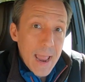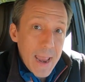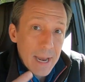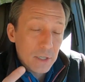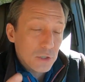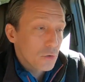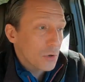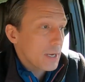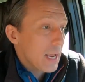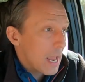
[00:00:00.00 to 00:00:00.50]

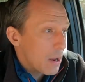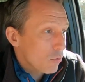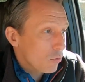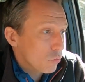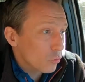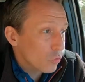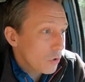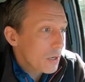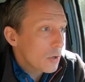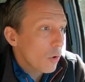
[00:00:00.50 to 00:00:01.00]
answering a
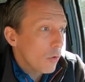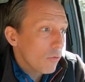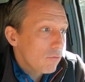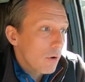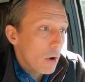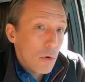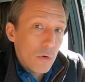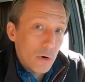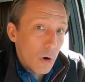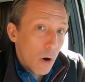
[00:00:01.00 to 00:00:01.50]
real
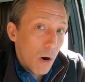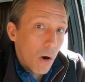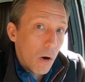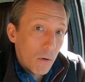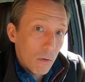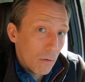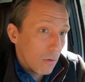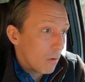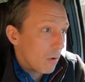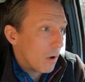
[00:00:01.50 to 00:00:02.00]
phone call,